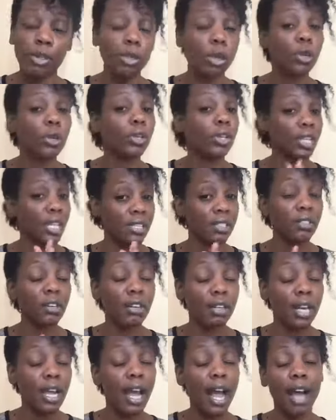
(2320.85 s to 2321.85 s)
So that's
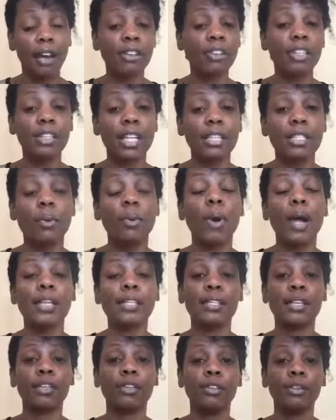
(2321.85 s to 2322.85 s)
not I don't think that's a
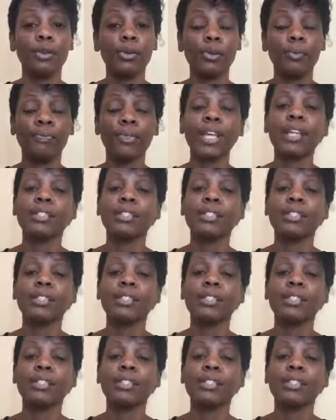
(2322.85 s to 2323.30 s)
wise thing to do.